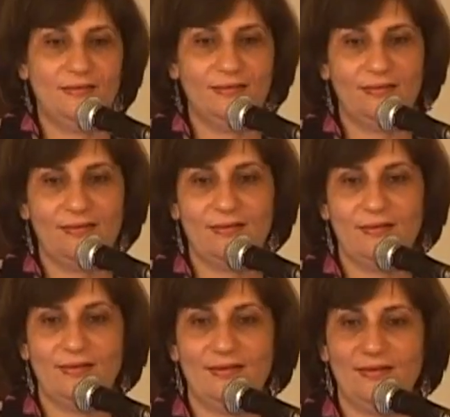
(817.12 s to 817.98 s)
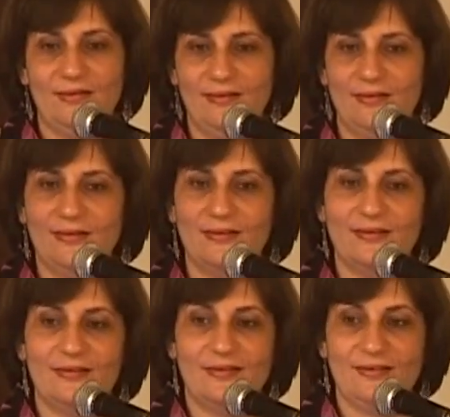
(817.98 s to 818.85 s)
Na
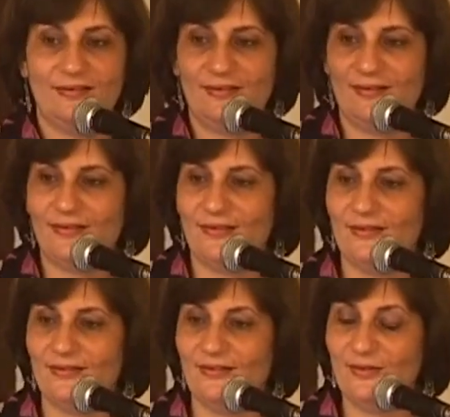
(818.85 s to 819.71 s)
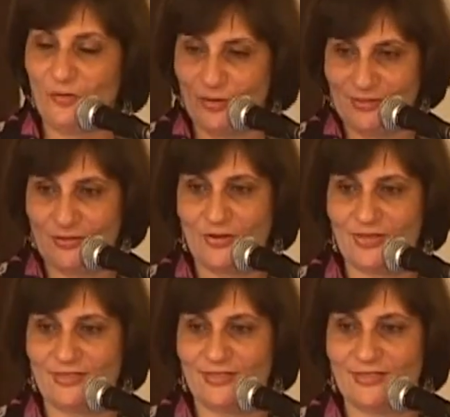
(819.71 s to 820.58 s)
na na na na. What
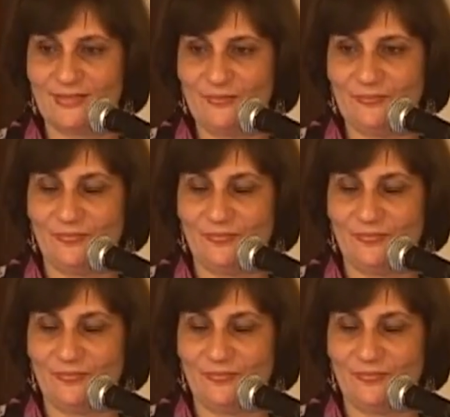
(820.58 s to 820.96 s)
song is this?